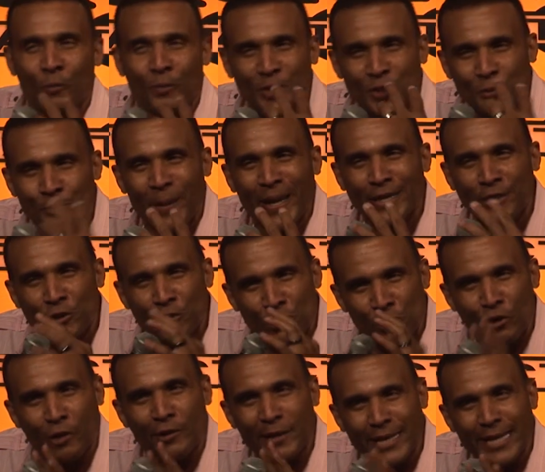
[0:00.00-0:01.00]
you don't respect the
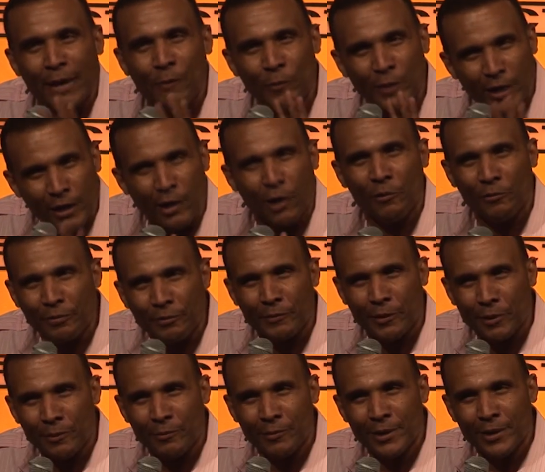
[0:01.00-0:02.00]
journey that we go
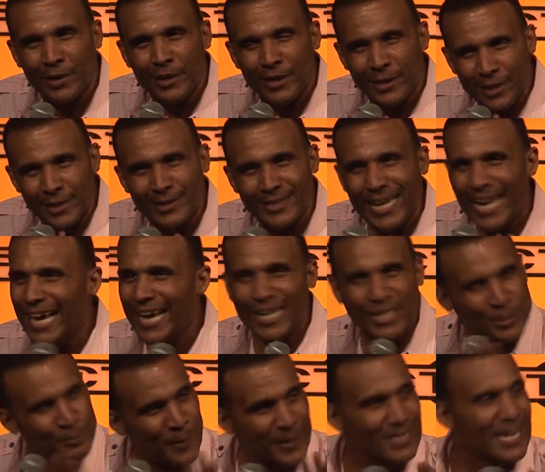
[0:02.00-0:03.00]
through. You understand?
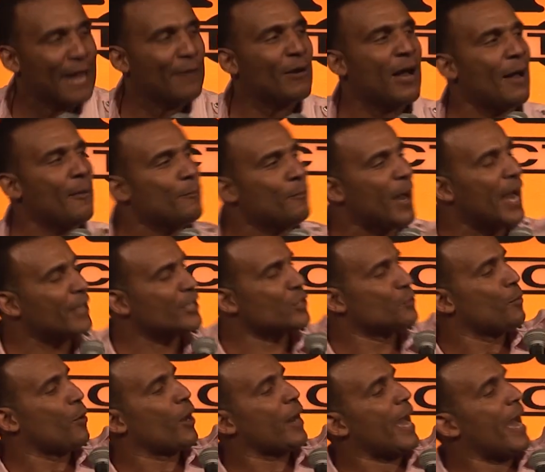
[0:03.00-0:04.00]
Expect like I'm, i just